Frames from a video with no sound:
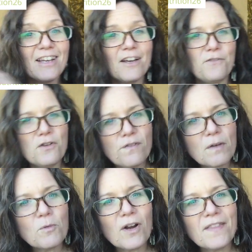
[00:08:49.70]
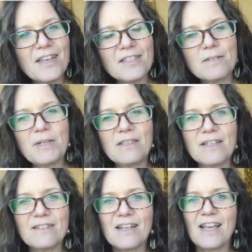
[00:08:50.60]
a few of them were on the histamine
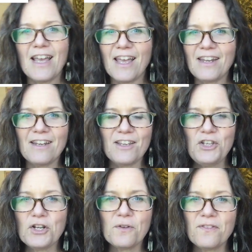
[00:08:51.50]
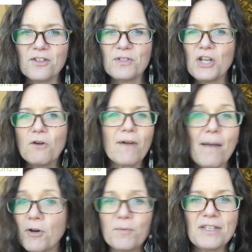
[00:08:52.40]
list, and you know, there's no
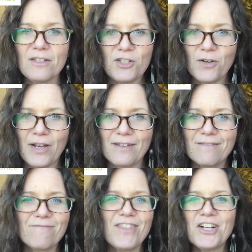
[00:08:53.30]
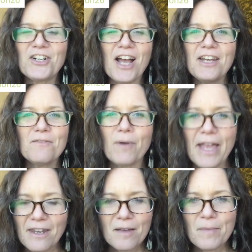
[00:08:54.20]
rhyme or reason to it. They're kind of
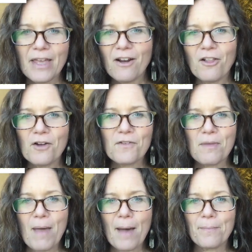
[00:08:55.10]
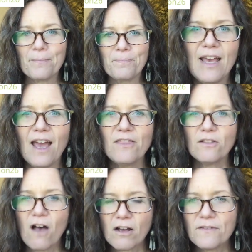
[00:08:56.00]
random and all over the map. And the
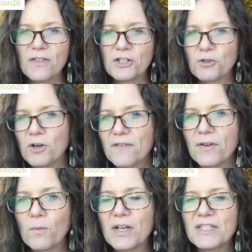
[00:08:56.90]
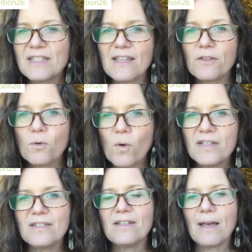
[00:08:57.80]
long and the short of it was is that there
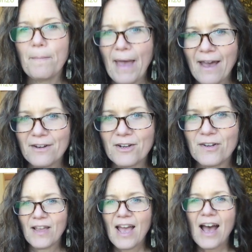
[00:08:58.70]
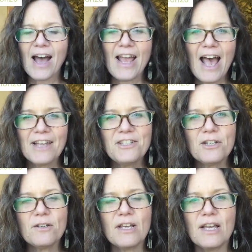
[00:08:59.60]
wasn't a pattern. I had
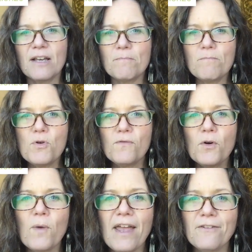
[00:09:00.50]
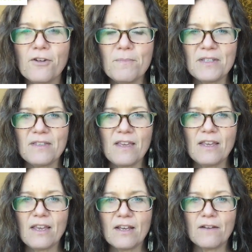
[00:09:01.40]
to move away from this
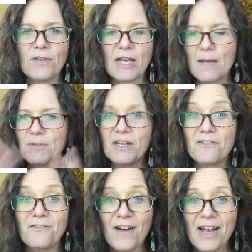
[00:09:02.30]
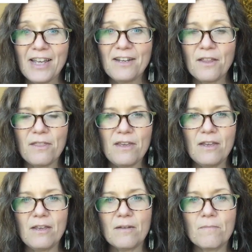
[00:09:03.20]
thinking of like, I'm gonna find the